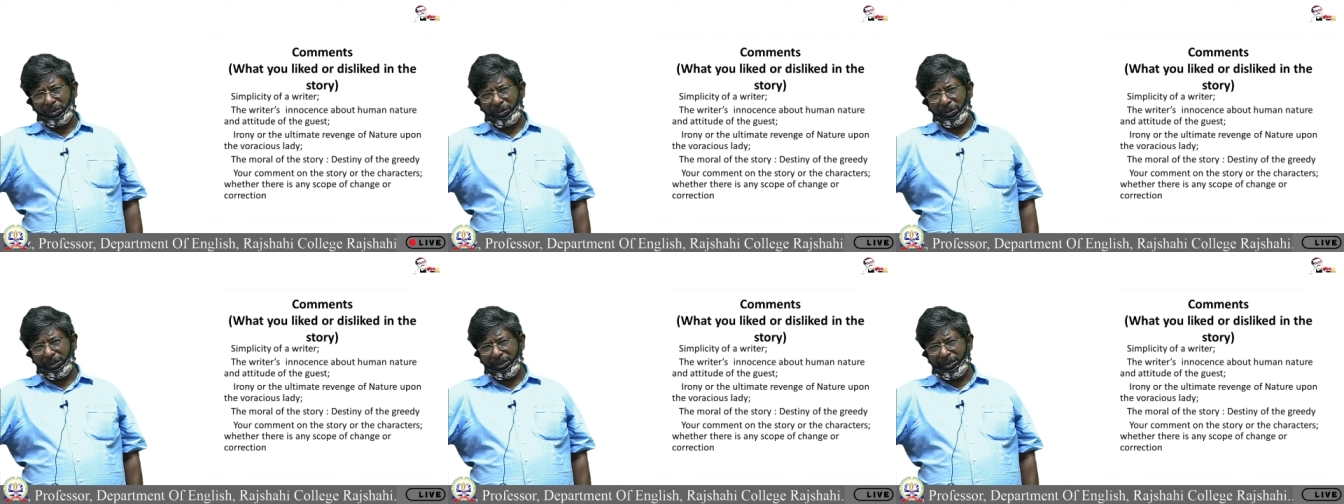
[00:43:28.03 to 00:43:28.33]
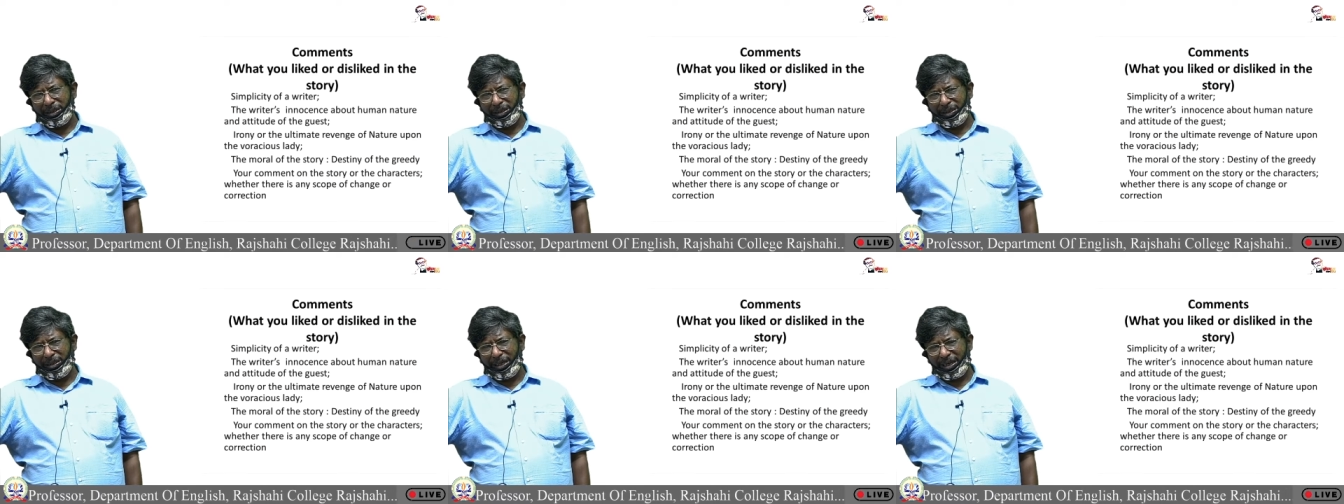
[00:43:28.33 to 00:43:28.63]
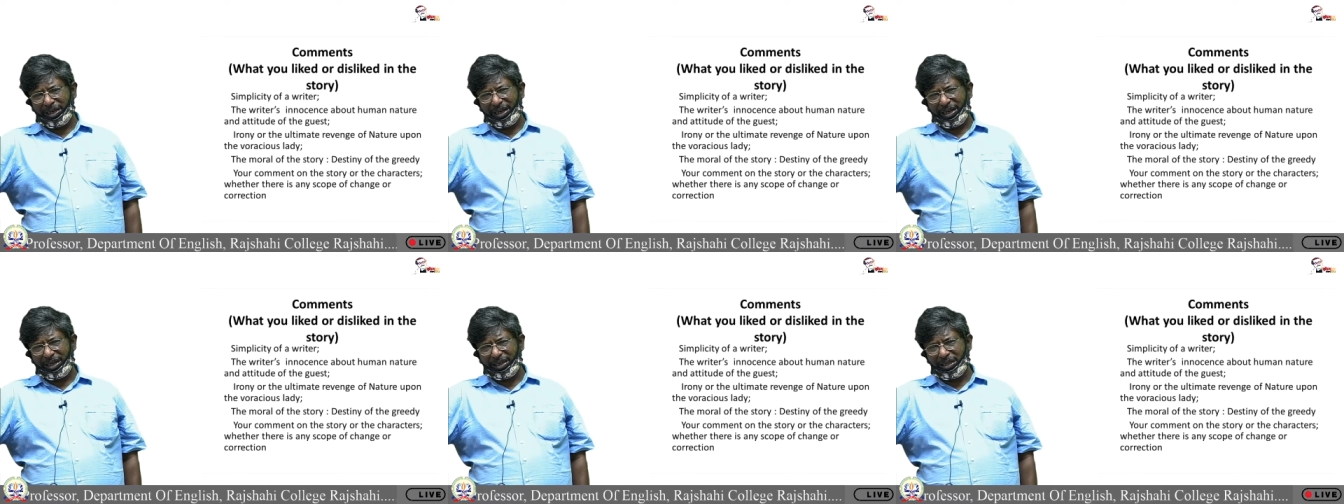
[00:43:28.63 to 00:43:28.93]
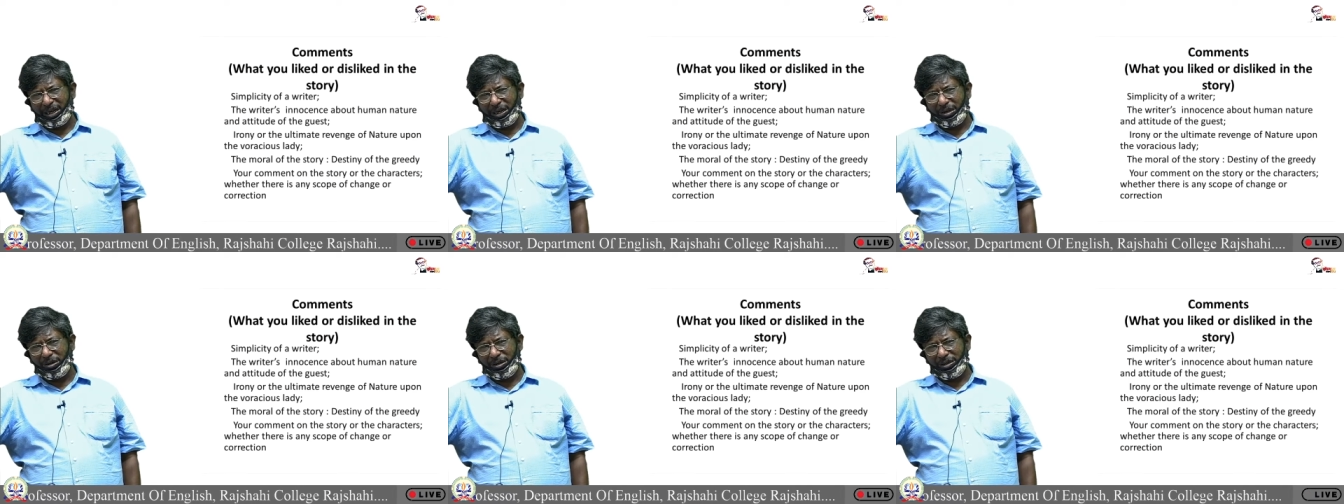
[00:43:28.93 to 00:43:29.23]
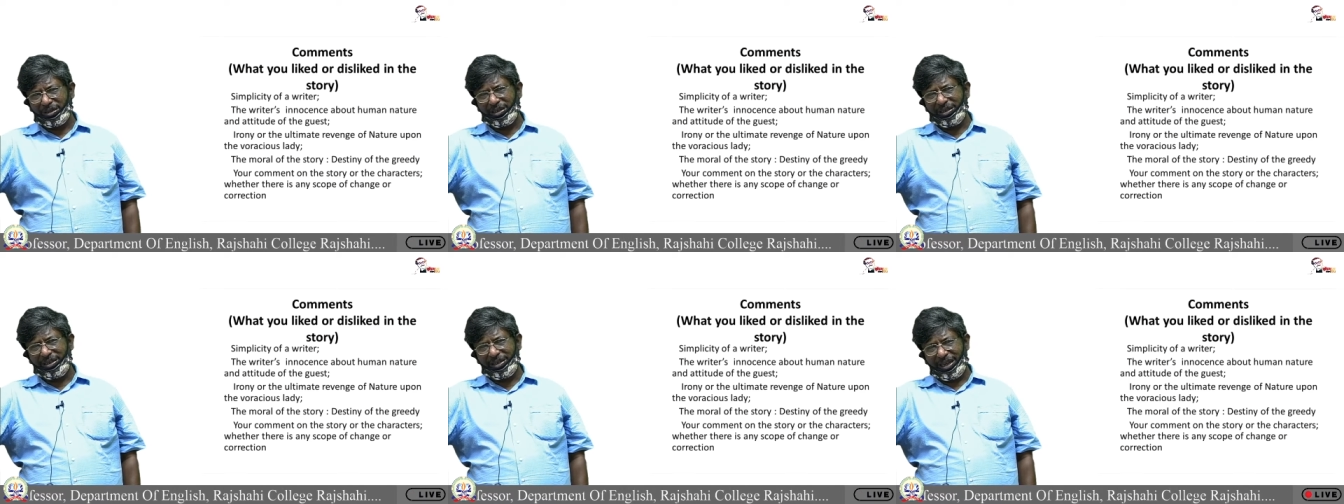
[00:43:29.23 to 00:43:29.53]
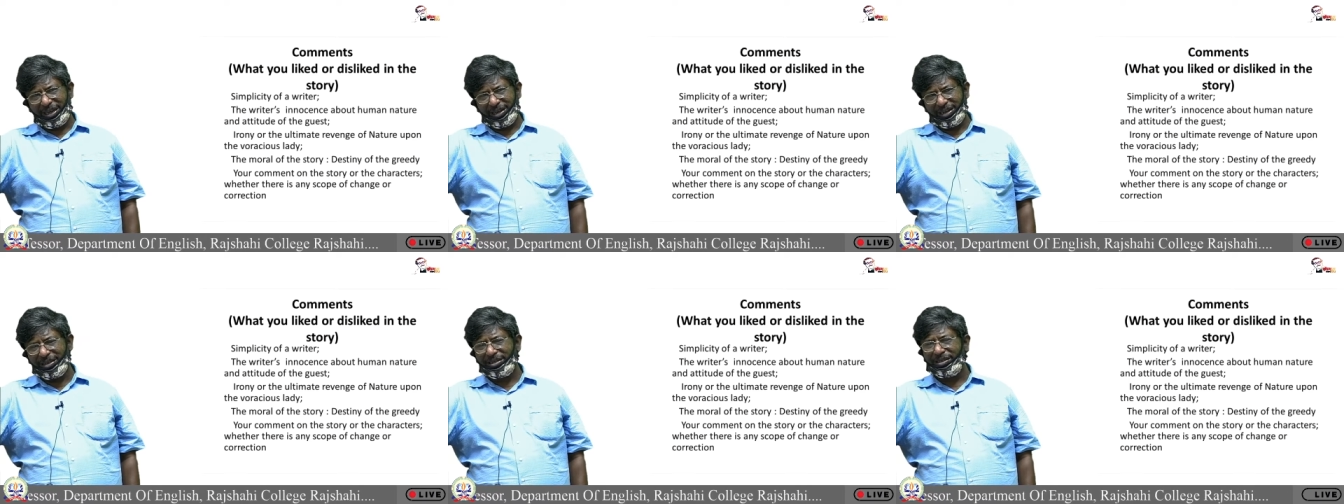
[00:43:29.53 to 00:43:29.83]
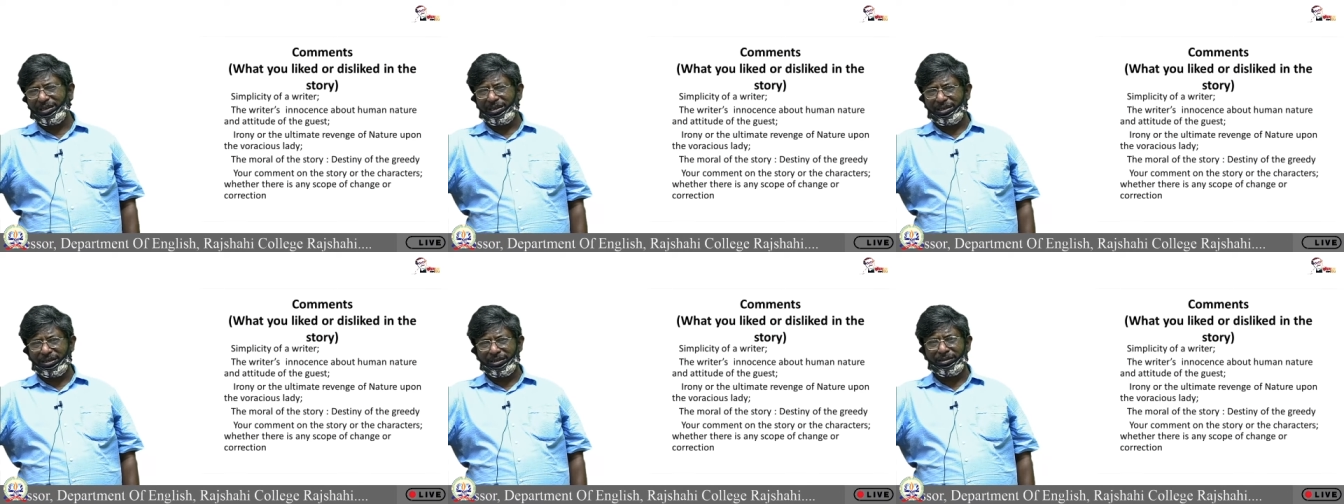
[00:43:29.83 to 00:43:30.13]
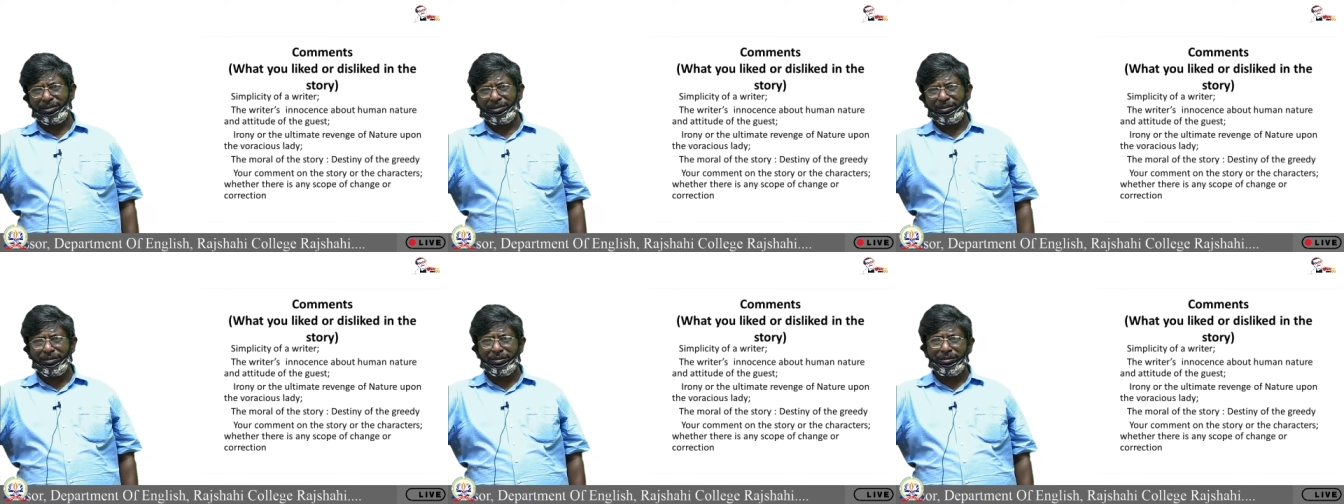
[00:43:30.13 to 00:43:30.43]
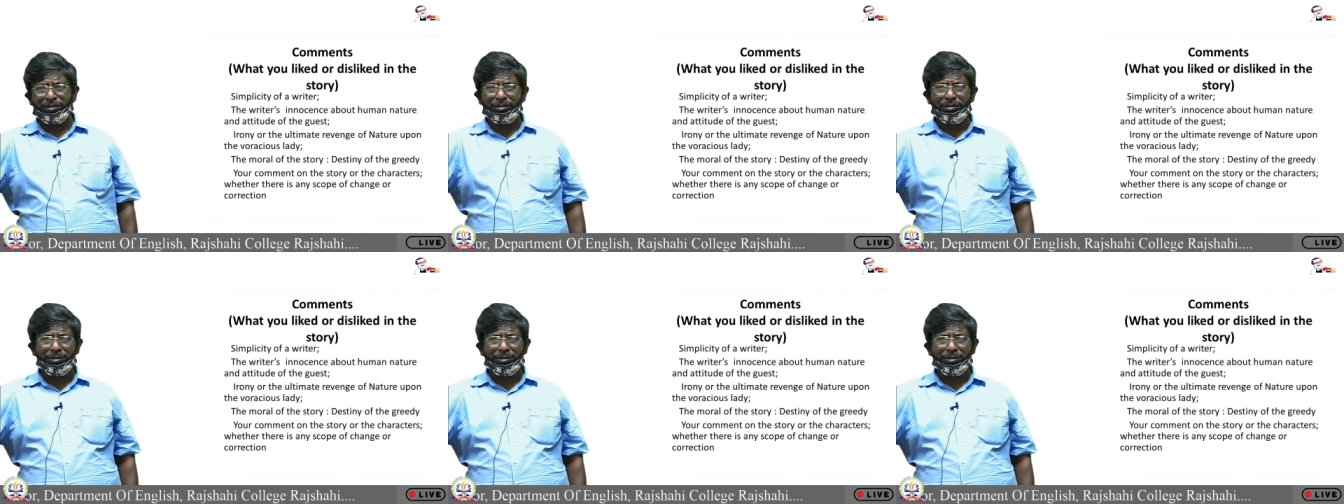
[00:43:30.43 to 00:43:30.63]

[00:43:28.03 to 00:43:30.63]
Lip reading: we see the writer or the narrator's